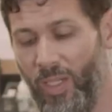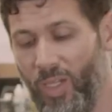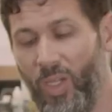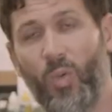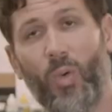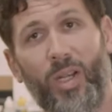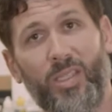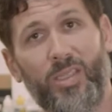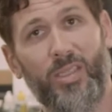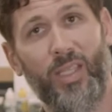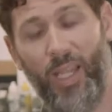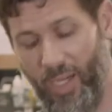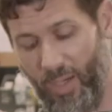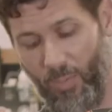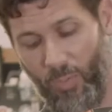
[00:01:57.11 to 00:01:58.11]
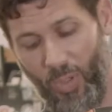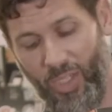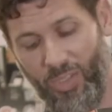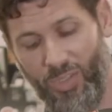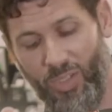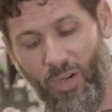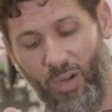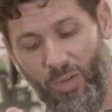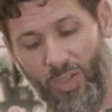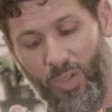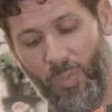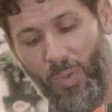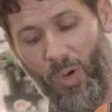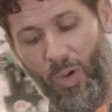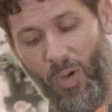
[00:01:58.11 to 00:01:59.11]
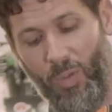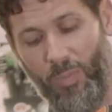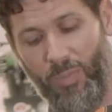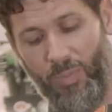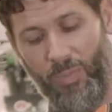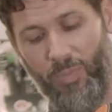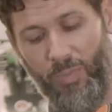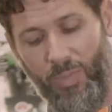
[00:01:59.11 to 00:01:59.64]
you want a slight impression on your palm